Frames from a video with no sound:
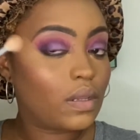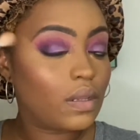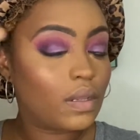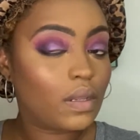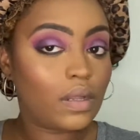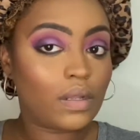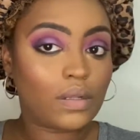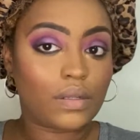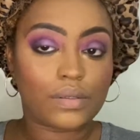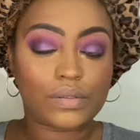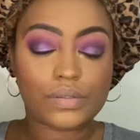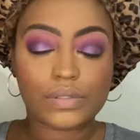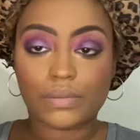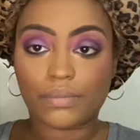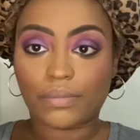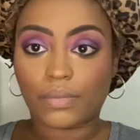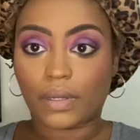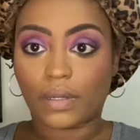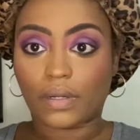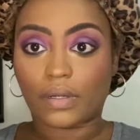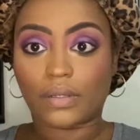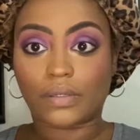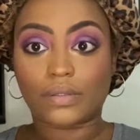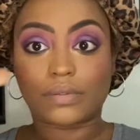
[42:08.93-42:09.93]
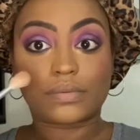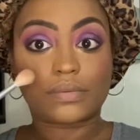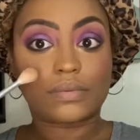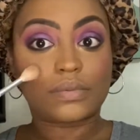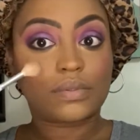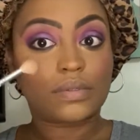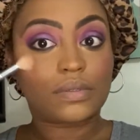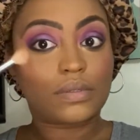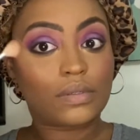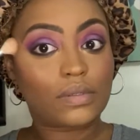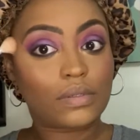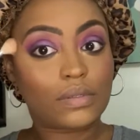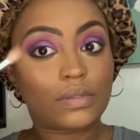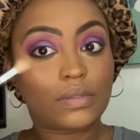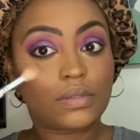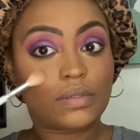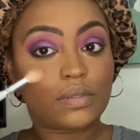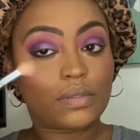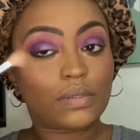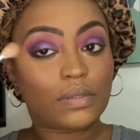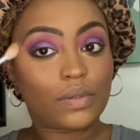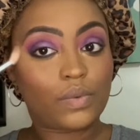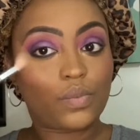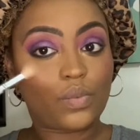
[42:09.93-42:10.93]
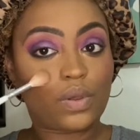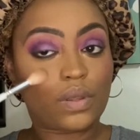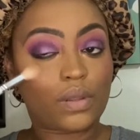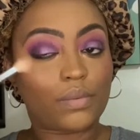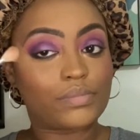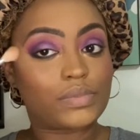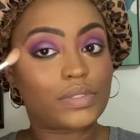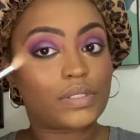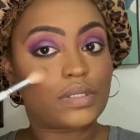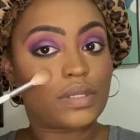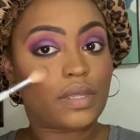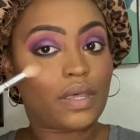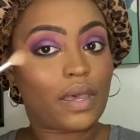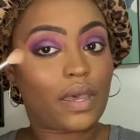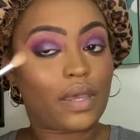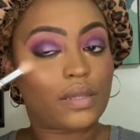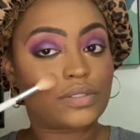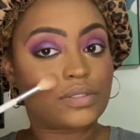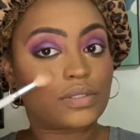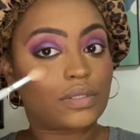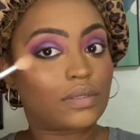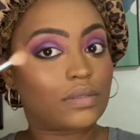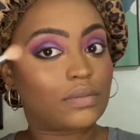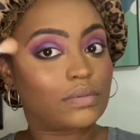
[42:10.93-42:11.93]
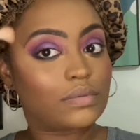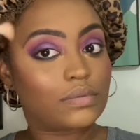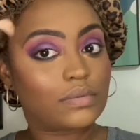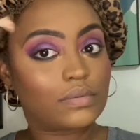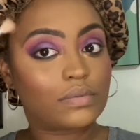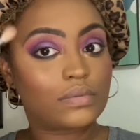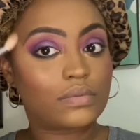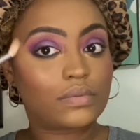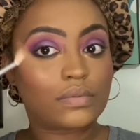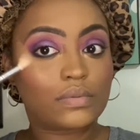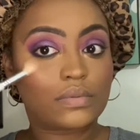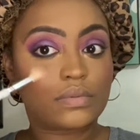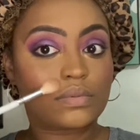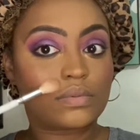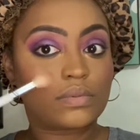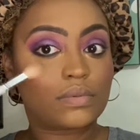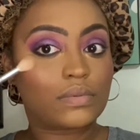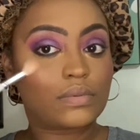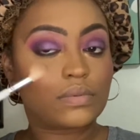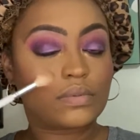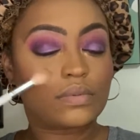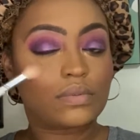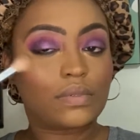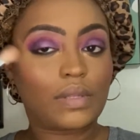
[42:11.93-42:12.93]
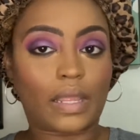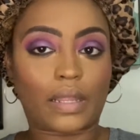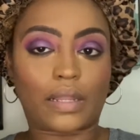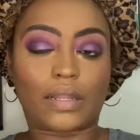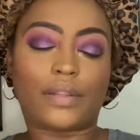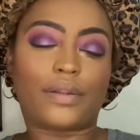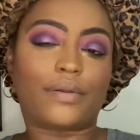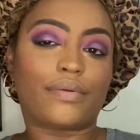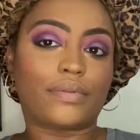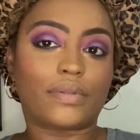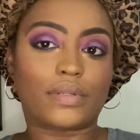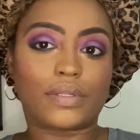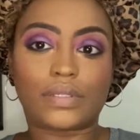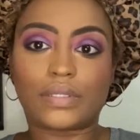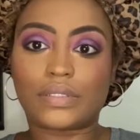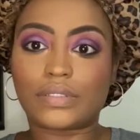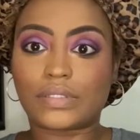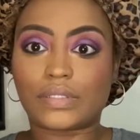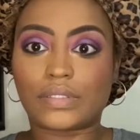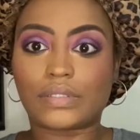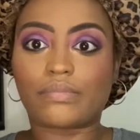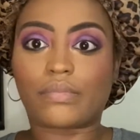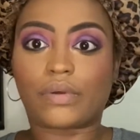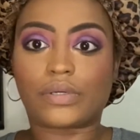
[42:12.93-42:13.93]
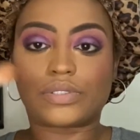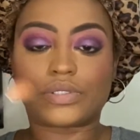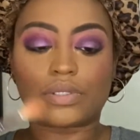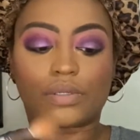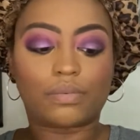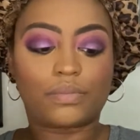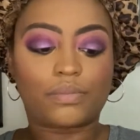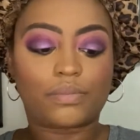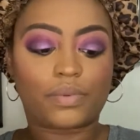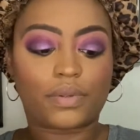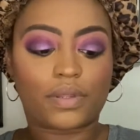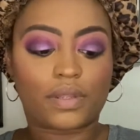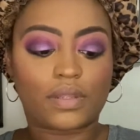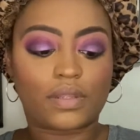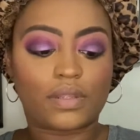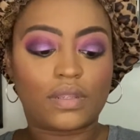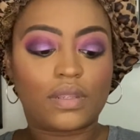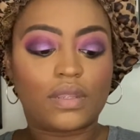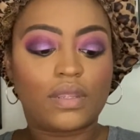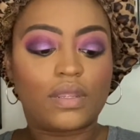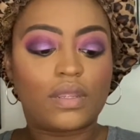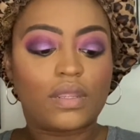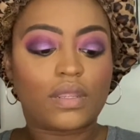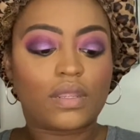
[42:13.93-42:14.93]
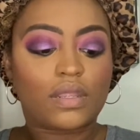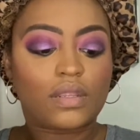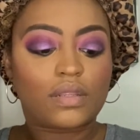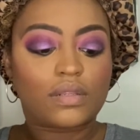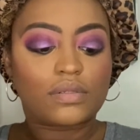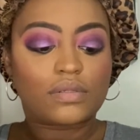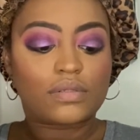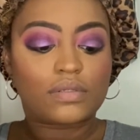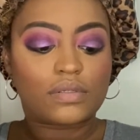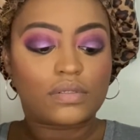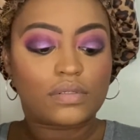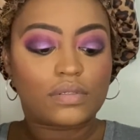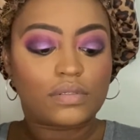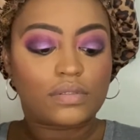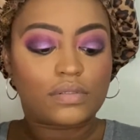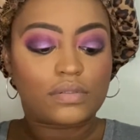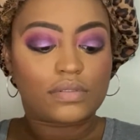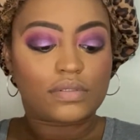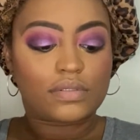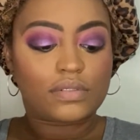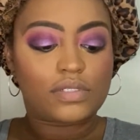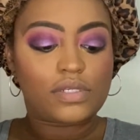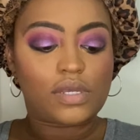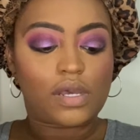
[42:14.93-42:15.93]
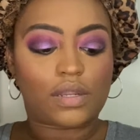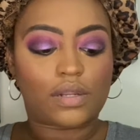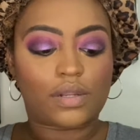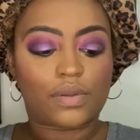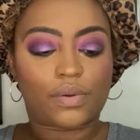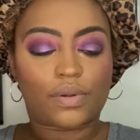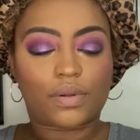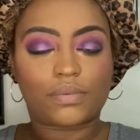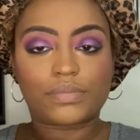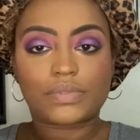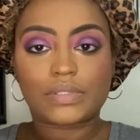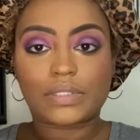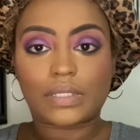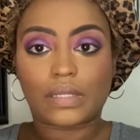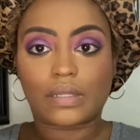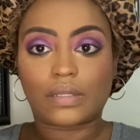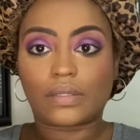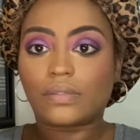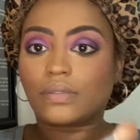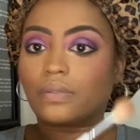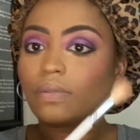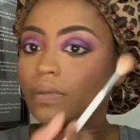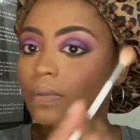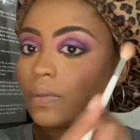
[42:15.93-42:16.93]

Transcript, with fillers: Hello, somebody. Welcome to the Kat show. Like, literally, this is my show, but y'all know what I'm saying.